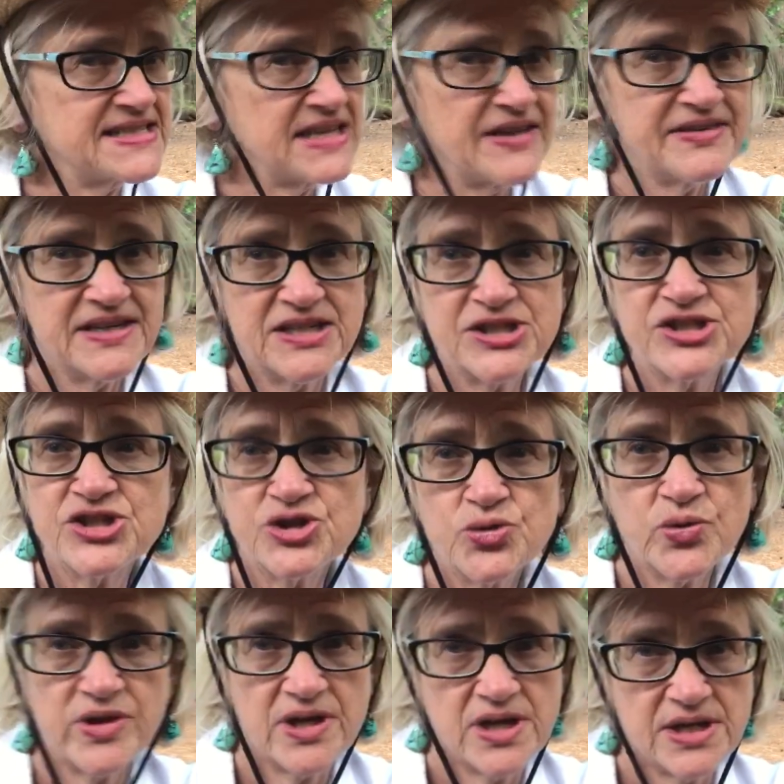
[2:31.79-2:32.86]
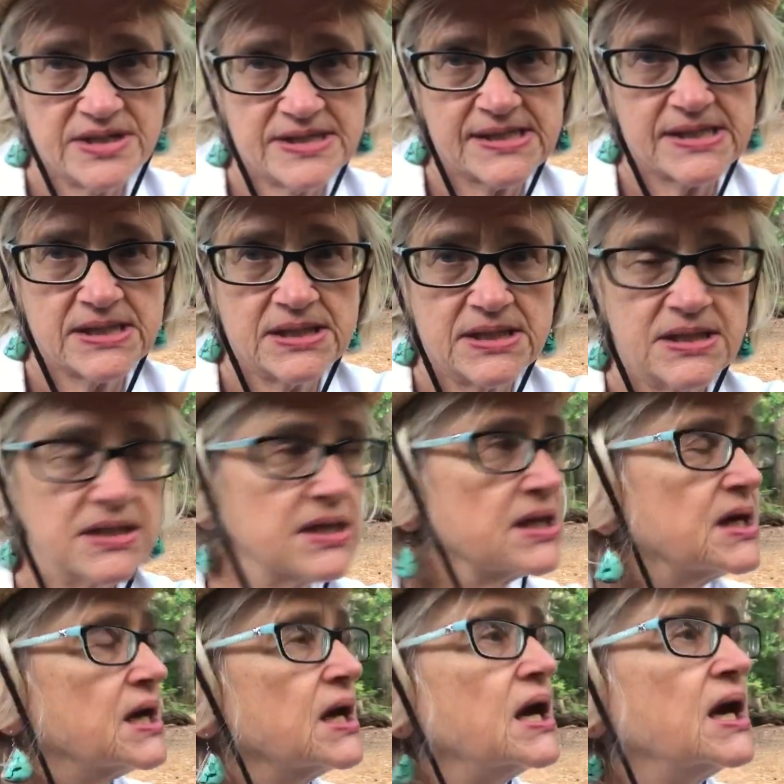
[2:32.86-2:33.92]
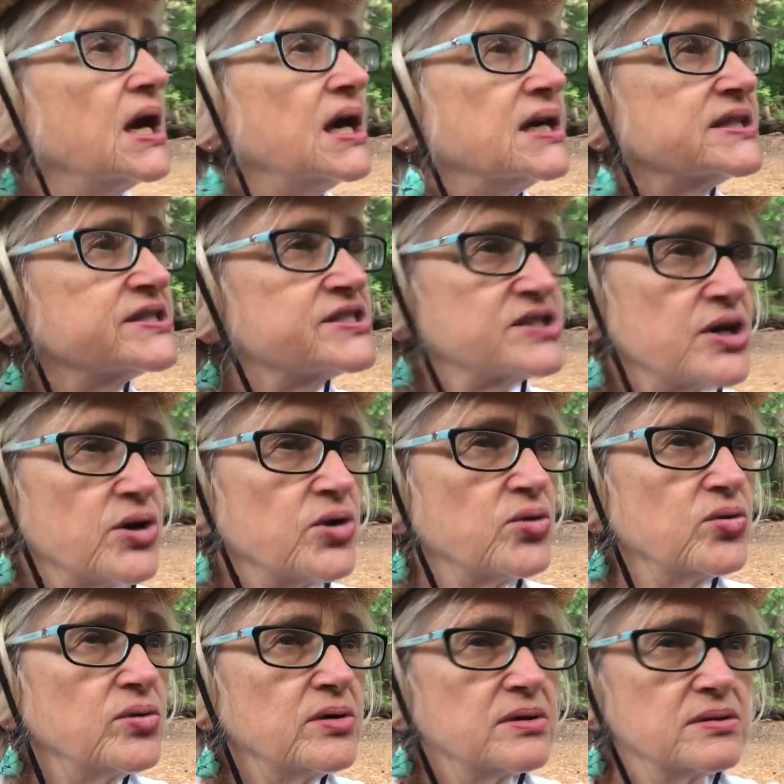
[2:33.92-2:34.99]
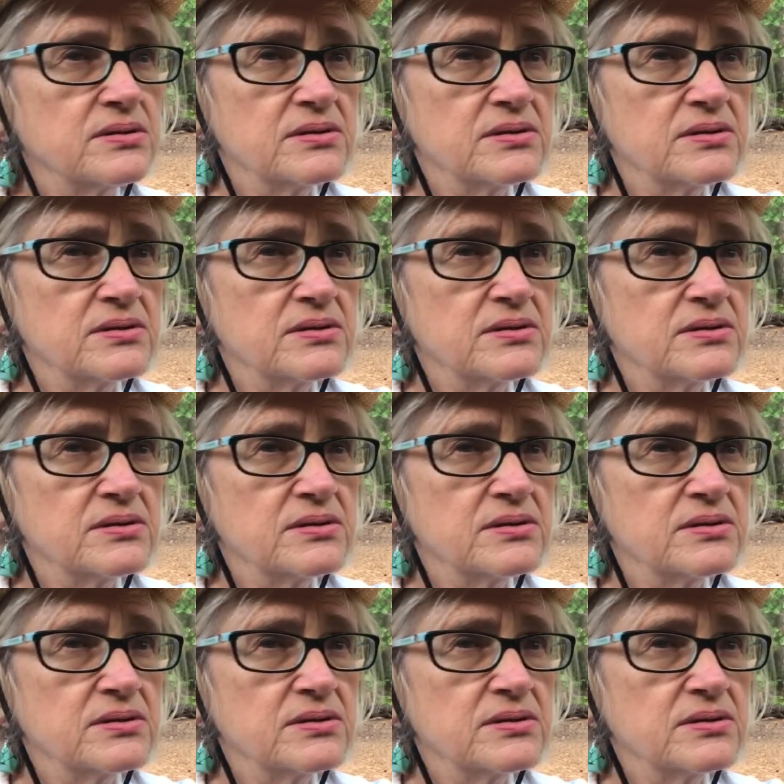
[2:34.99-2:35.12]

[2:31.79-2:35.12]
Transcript: nothing to do with us. So